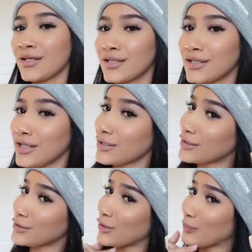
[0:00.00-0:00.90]

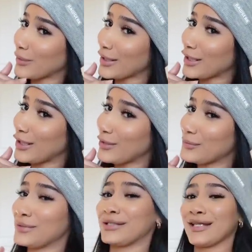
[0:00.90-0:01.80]
she's super
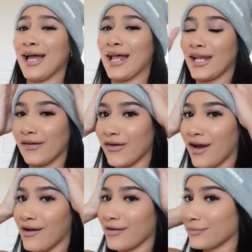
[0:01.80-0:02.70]
cute. I love
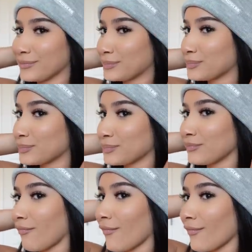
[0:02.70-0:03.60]
her.
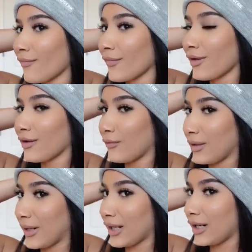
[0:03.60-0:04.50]
What
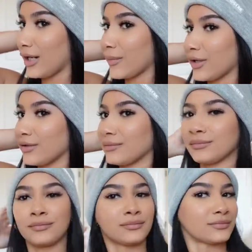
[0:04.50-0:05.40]
am I gonna name her?
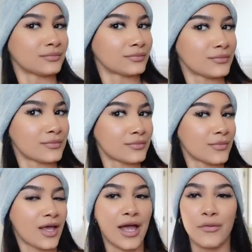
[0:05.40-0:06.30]

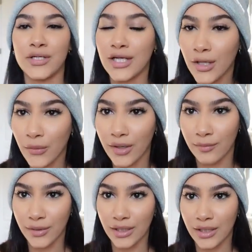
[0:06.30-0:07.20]
I wish I could wear a
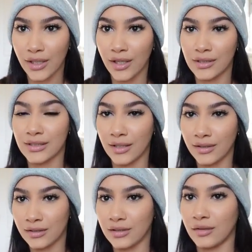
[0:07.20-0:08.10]
beanie inside
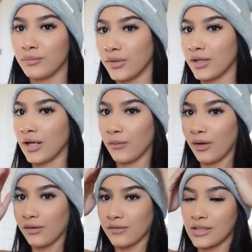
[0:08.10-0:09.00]
the gym, but I would
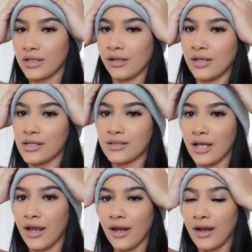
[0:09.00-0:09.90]
look ridiculous
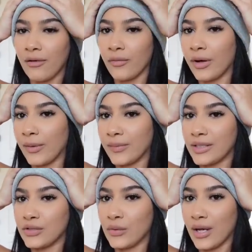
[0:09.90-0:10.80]
and I would probably be too